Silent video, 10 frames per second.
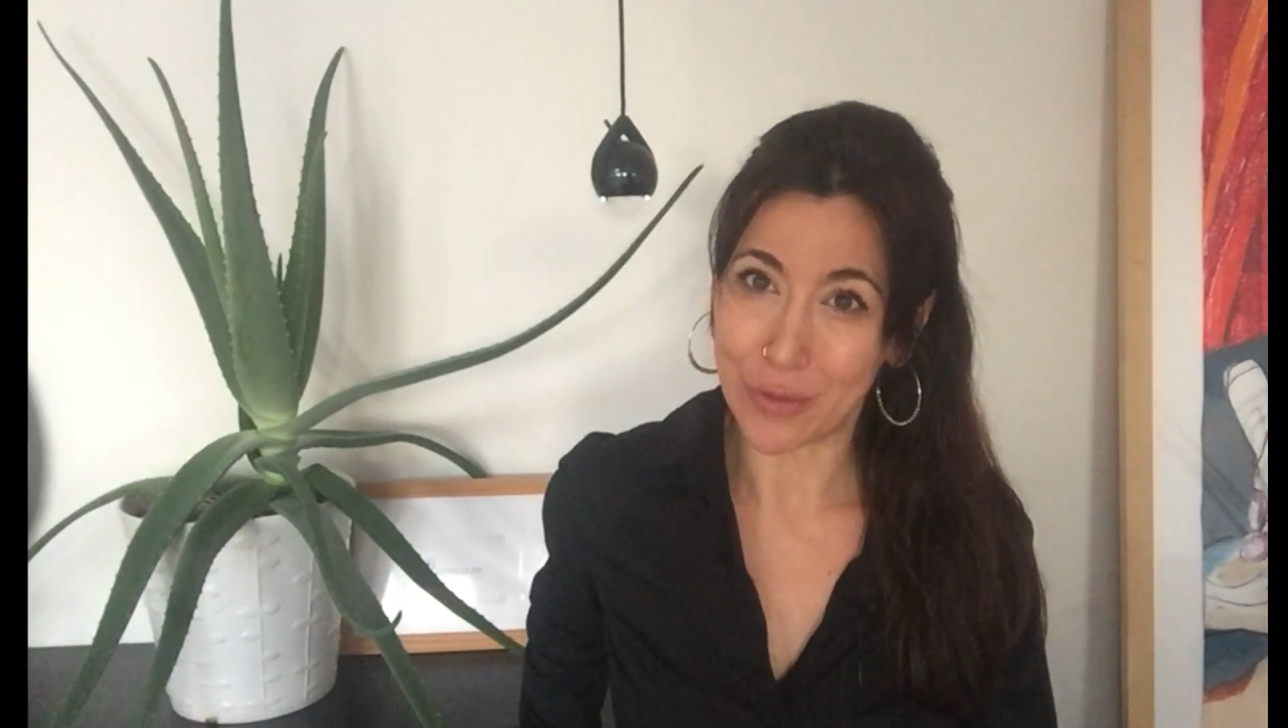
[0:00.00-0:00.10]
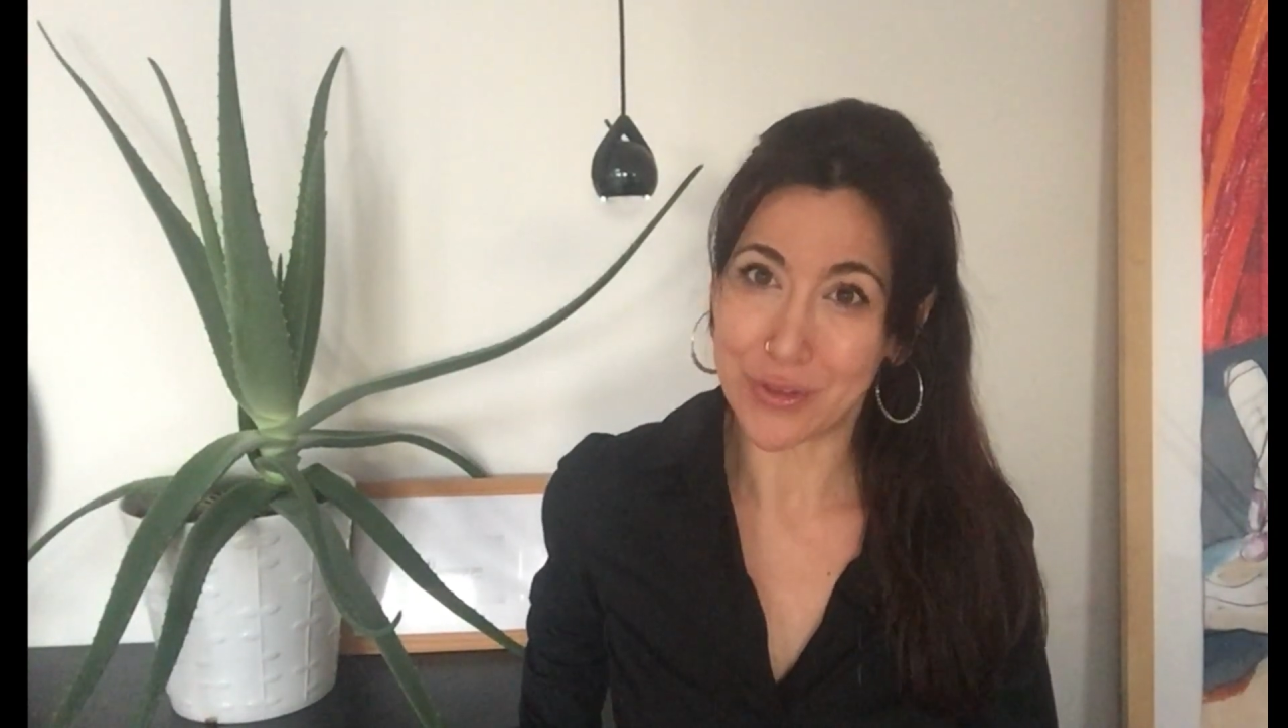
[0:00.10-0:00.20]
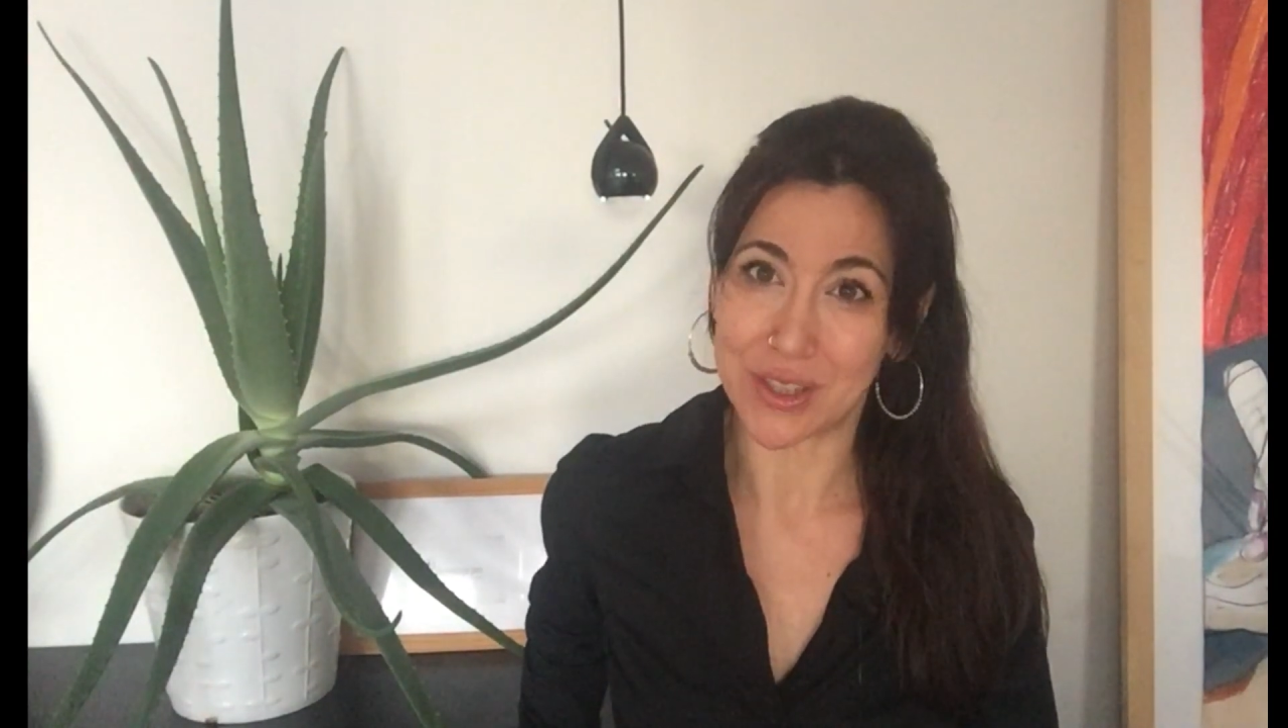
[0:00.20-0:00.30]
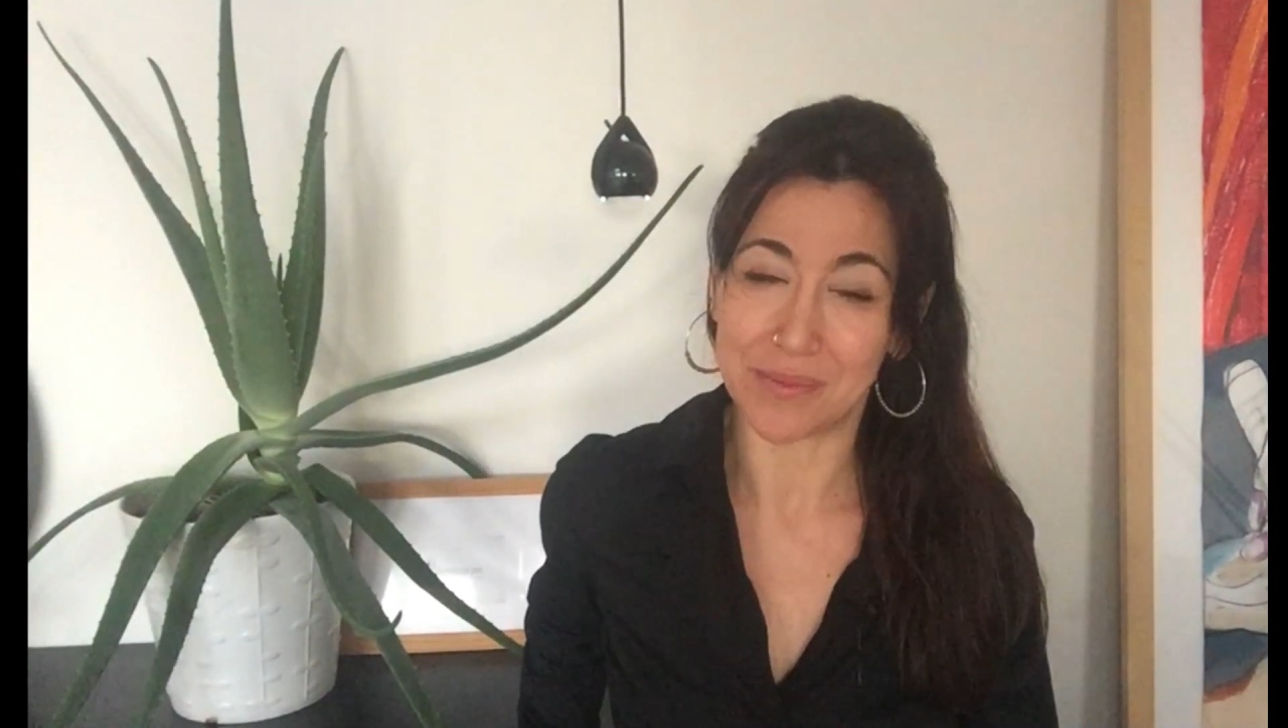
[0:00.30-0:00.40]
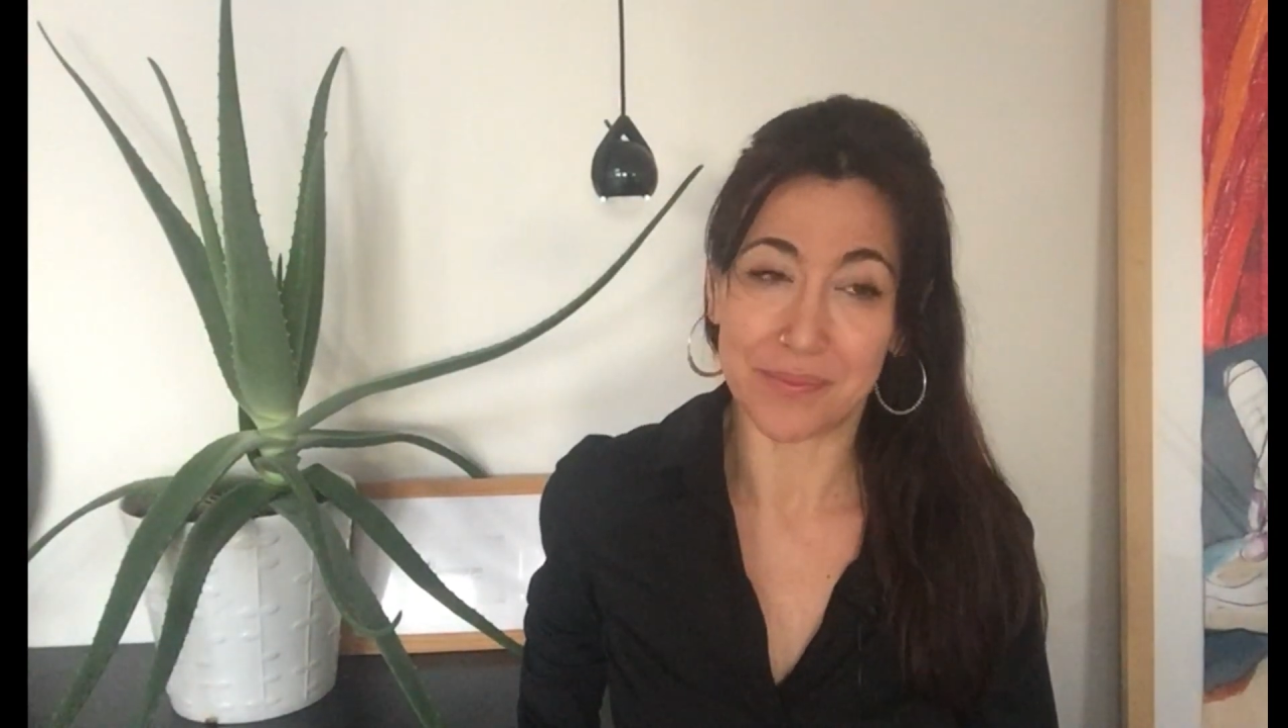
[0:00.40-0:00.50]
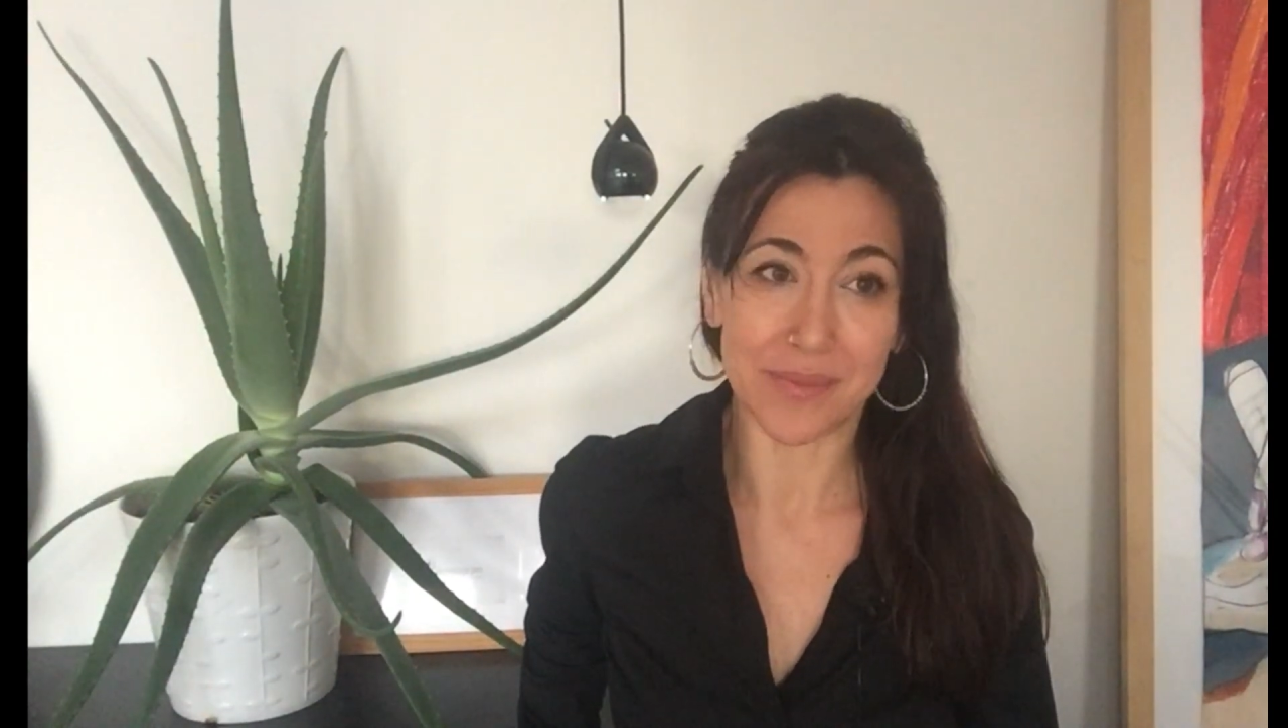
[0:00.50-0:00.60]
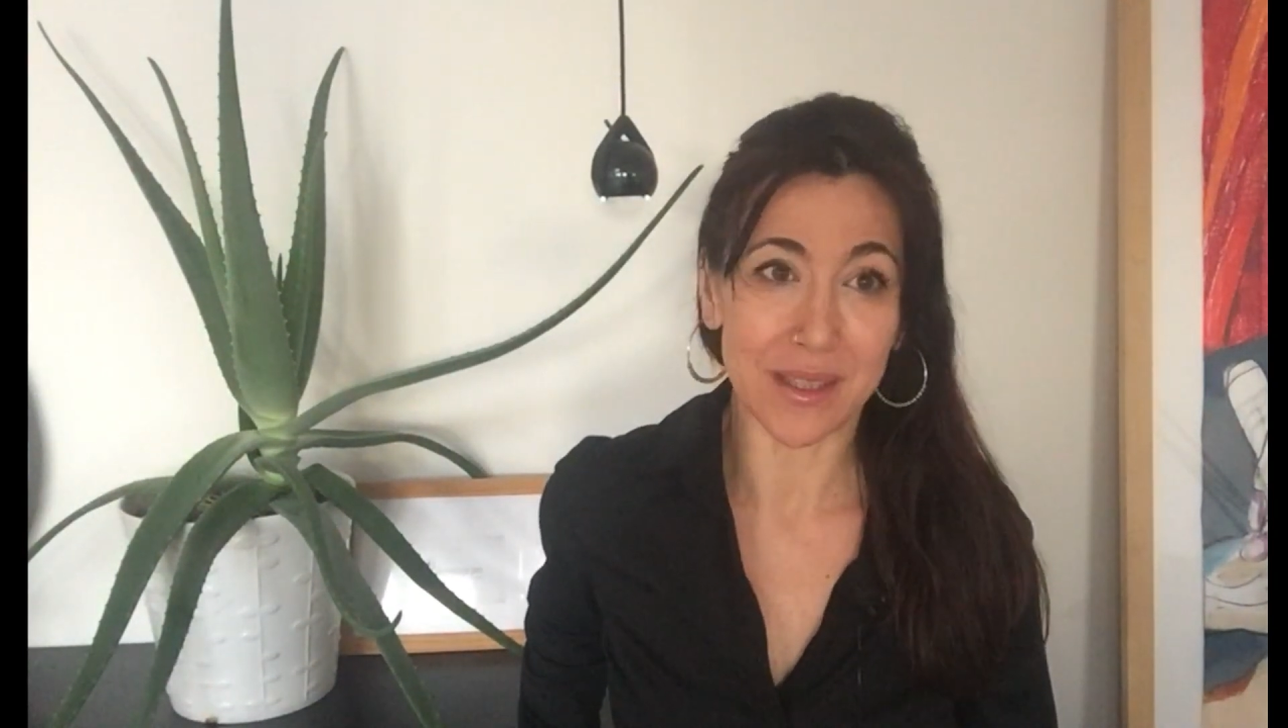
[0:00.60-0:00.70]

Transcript: often.